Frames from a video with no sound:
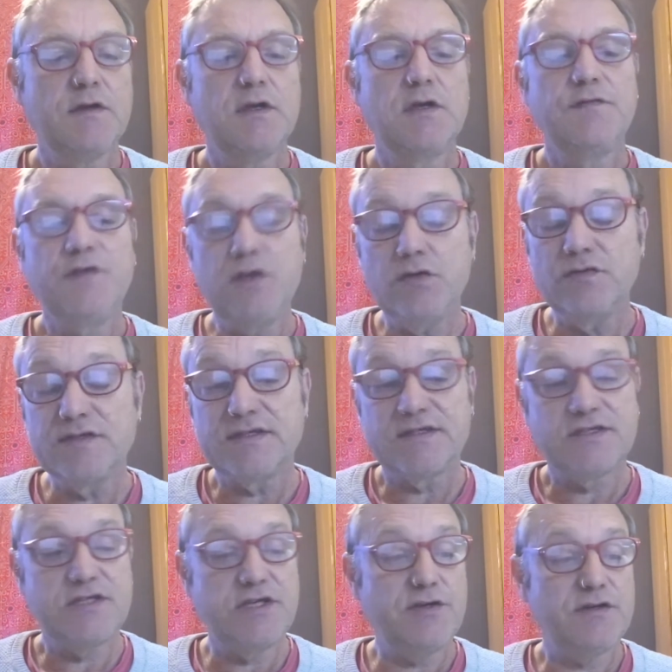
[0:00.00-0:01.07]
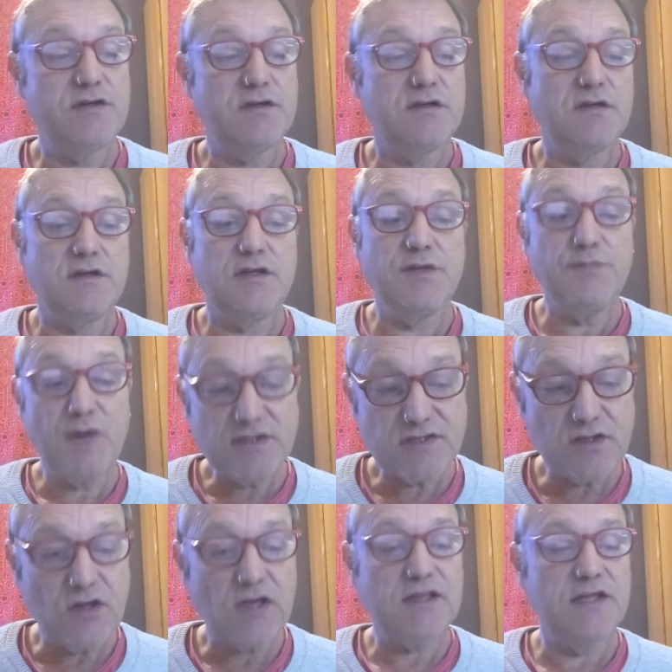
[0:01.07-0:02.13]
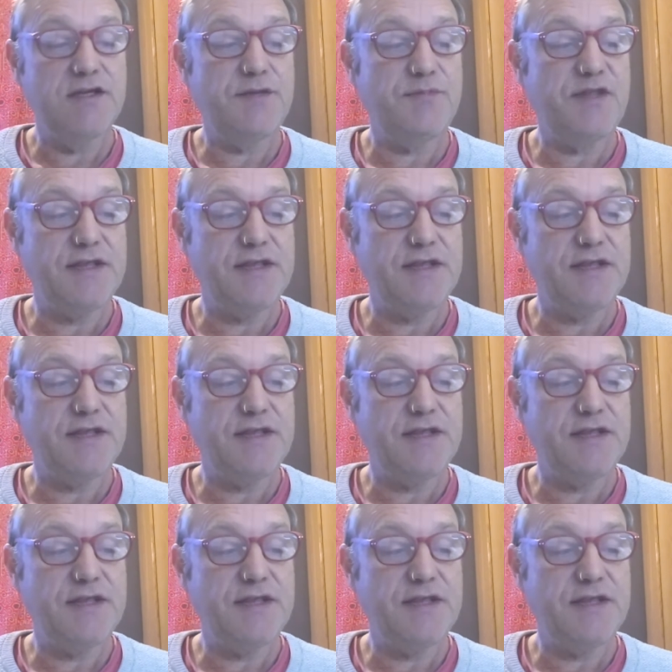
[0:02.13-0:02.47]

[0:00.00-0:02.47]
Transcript: For you as a student, you're most likely to be